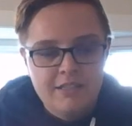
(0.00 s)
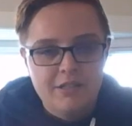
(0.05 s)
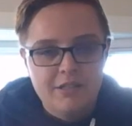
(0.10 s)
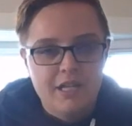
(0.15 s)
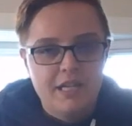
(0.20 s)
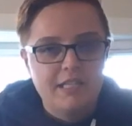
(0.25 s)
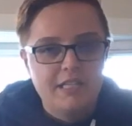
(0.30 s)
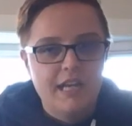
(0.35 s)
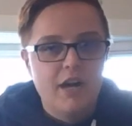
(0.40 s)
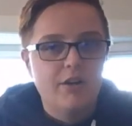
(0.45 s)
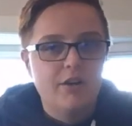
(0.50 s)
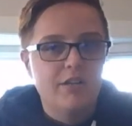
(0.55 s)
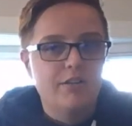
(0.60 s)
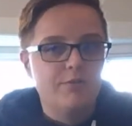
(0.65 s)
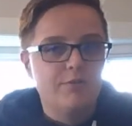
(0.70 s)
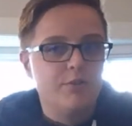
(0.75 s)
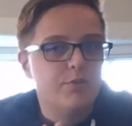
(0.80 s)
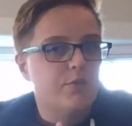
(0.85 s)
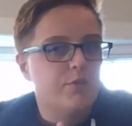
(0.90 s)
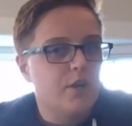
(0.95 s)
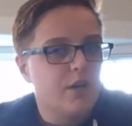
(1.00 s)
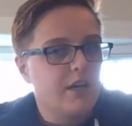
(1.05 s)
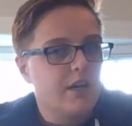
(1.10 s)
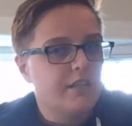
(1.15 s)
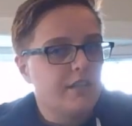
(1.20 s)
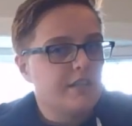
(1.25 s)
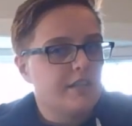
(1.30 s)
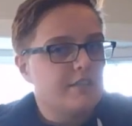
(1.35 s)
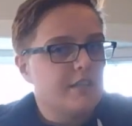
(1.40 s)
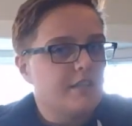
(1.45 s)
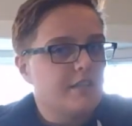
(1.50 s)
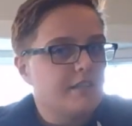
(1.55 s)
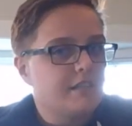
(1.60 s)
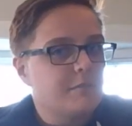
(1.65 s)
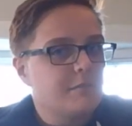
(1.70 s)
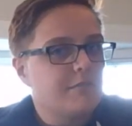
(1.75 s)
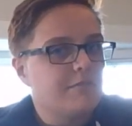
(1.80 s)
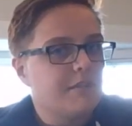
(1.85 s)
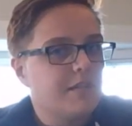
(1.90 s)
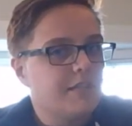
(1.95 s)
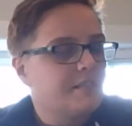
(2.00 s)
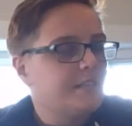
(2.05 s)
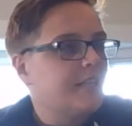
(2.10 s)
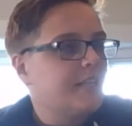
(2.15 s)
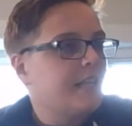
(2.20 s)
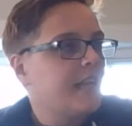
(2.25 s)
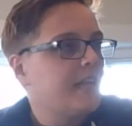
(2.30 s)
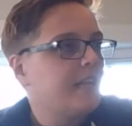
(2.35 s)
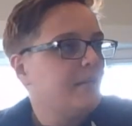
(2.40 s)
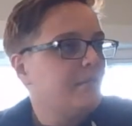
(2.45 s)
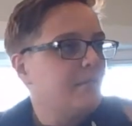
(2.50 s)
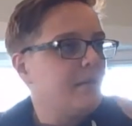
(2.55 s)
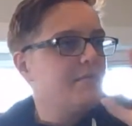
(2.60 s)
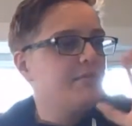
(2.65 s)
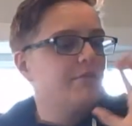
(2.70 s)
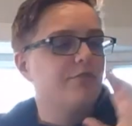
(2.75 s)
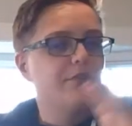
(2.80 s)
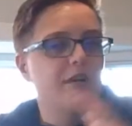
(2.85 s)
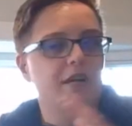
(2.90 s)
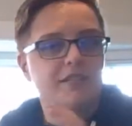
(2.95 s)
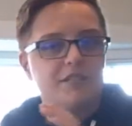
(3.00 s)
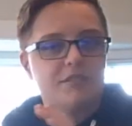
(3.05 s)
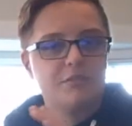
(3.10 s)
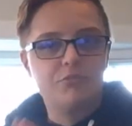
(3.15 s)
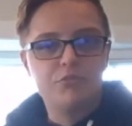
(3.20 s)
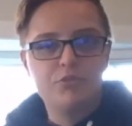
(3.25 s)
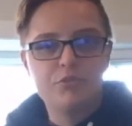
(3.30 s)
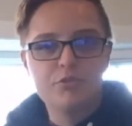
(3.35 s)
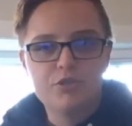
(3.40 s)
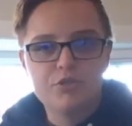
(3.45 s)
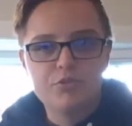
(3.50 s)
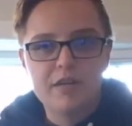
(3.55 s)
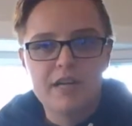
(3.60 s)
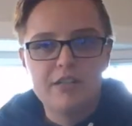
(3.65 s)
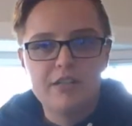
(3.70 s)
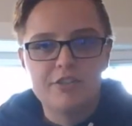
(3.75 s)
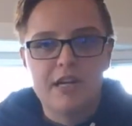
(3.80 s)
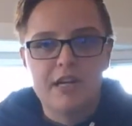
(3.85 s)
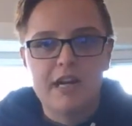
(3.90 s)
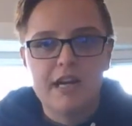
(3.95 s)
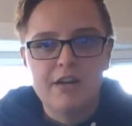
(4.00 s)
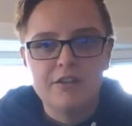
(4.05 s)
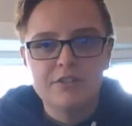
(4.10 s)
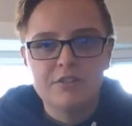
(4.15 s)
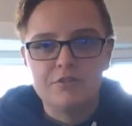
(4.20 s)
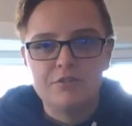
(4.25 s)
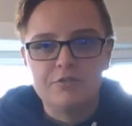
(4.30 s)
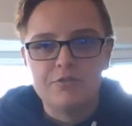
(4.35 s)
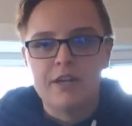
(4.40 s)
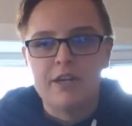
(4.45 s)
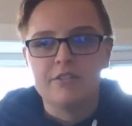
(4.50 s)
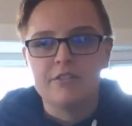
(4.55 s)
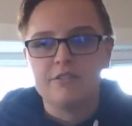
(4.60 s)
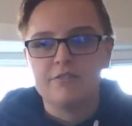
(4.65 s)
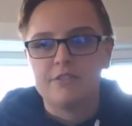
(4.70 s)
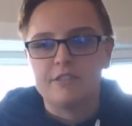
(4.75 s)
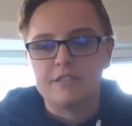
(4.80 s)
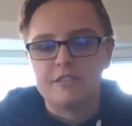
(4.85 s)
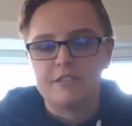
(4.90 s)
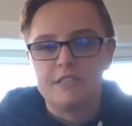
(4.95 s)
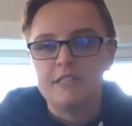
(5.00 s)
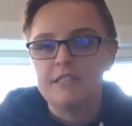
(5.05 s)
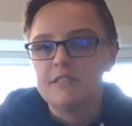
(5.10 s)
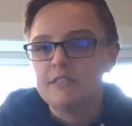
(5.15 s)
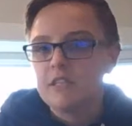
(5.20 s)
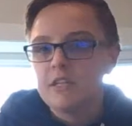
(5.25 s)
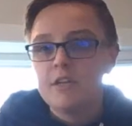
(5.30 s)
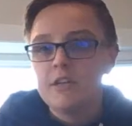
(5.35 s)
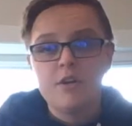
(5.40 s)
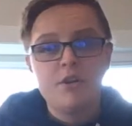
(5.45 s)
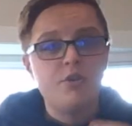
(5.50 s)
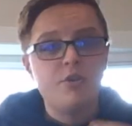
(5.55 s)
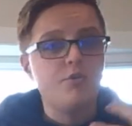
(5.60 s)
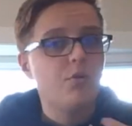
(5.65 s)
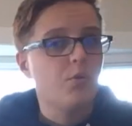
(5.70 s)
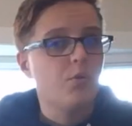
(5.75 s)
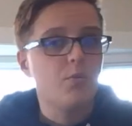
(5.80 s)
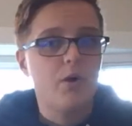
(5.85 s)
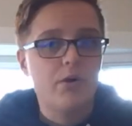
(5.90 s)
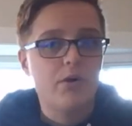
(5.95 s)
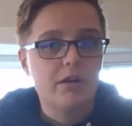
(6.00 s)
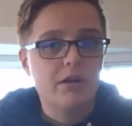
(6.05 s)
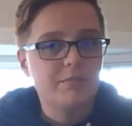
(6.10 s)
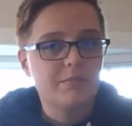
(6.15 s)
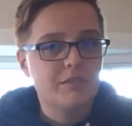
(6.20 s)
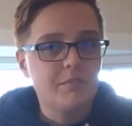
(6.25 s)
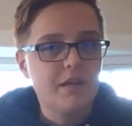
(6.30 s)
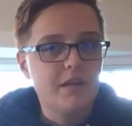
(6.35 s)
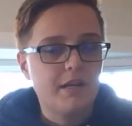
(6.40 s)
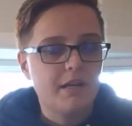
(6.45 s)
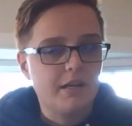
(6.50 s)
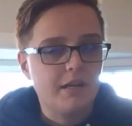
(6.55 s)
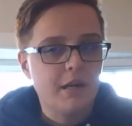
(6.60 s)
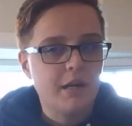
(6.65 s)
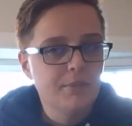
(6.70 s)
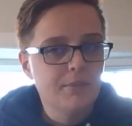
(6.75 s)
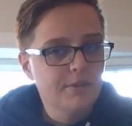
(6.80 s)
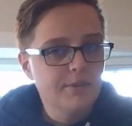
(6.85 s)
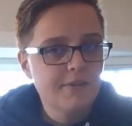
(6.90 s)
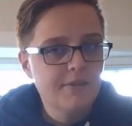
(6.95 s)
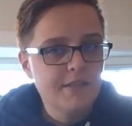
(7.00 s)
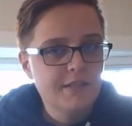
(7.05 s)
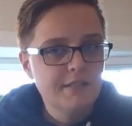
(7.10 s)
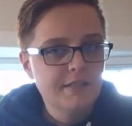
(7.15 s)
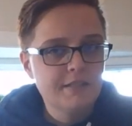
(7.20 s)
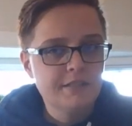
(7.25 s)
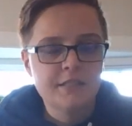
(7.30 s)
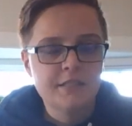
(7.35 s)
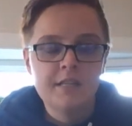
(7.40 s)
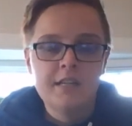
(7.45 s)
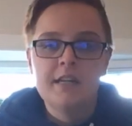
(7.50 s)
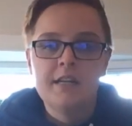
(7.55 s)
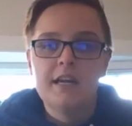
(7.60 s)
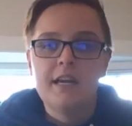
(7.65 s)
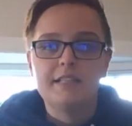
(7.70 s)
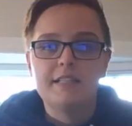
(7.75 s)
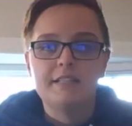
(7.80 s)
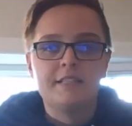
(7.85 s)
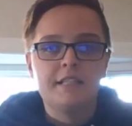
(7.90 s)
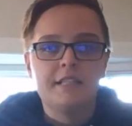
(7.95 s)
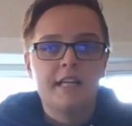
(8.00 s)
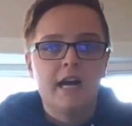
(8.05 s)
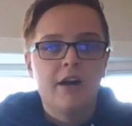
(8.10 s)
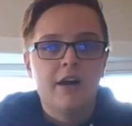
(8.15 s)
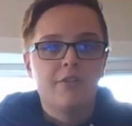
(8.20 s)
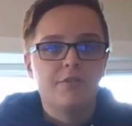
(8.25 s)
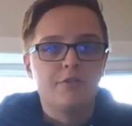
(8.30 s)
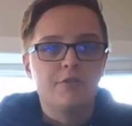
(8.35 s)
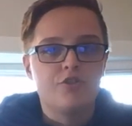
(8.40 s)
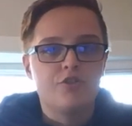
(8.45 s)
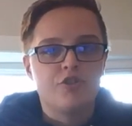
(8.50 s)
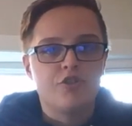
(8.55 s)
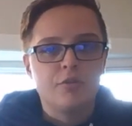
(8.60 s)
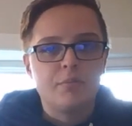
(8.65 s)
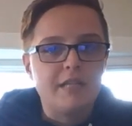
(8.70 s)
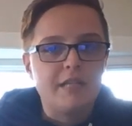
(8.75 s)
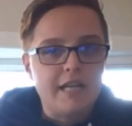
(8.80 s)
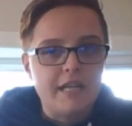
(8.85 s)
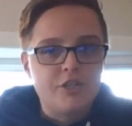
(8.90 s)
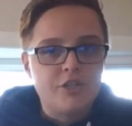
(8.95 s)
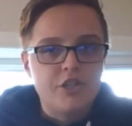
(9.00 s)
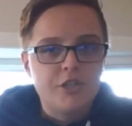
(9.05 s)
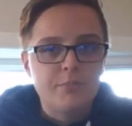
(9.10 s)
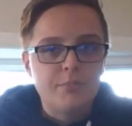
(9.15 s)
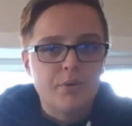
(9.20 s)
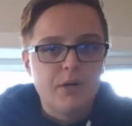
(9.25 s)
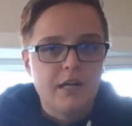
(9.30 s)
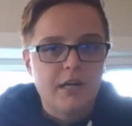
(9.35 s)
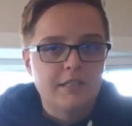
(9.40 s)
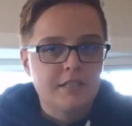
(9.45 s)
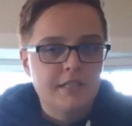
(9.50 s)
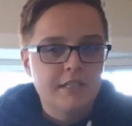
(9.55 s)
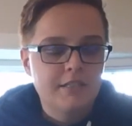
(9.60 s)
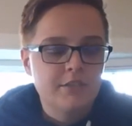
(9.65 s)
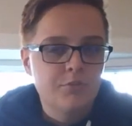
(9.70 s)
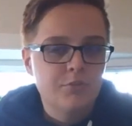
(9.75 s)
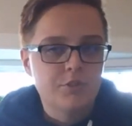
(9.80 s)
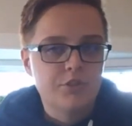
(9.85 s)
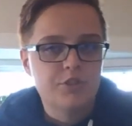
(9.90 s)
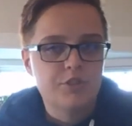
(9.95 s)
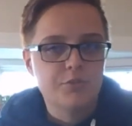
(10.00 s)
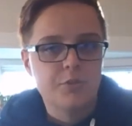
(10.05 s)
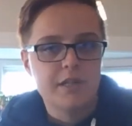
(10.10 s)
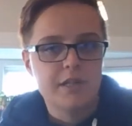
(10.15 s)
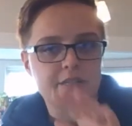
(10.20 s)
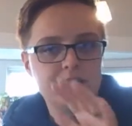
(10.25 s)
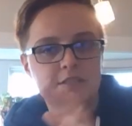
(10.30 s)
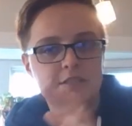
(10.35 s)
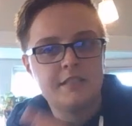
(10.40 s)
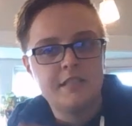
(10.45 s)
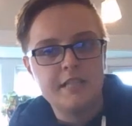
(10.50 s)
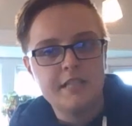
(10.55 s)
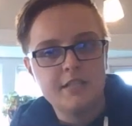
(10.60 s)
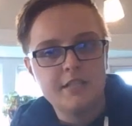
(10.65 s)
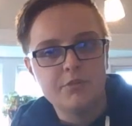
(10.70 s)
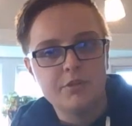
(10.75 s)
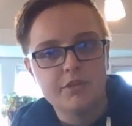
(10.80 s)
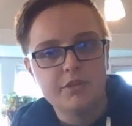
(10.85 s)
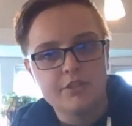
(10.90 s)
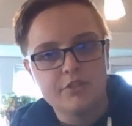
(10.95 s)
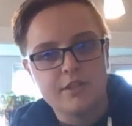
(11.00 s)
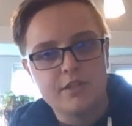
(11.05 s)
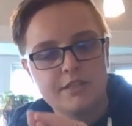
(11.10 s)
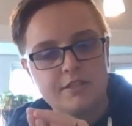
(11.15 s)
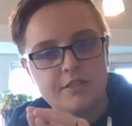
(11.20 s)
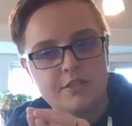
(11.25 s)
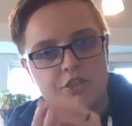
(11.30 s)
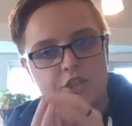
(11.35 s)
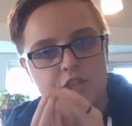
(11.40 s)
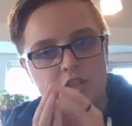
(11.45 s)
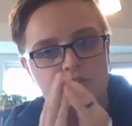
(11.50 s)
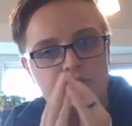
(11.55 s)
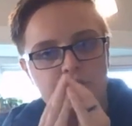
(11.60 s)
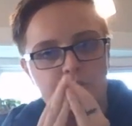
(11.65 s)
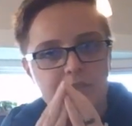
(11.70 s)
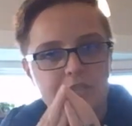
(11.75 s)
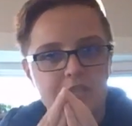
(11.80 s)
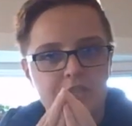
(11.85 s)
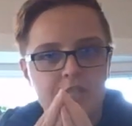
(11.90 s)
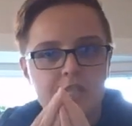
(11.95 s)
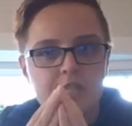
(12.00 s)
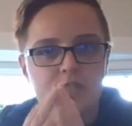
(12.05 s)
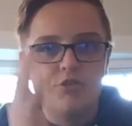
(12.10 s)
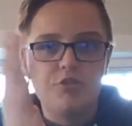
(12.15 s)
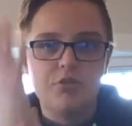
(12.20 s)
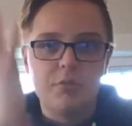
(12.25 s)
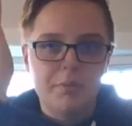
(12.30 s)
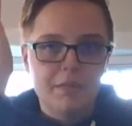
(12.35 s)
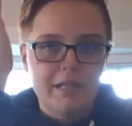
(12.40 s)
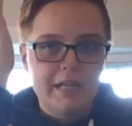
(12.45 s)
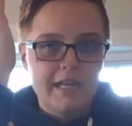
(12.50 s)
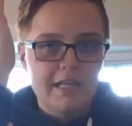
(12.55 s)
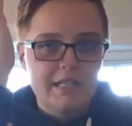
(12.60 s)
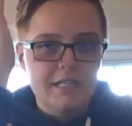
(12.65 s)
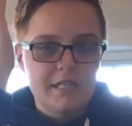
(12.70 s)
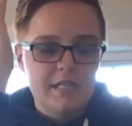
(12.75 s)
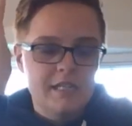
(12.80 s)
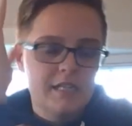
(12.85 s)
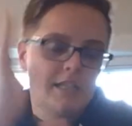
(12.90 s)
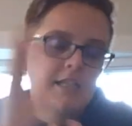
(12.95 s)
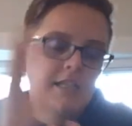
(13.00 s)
Okay, now if you've gone and done some investigating, maybe you found some fruits around your house, you found different seeds, you are welcome to make a couple of these and see how the germination process, which is when a seed really transitions from a seed to a plant,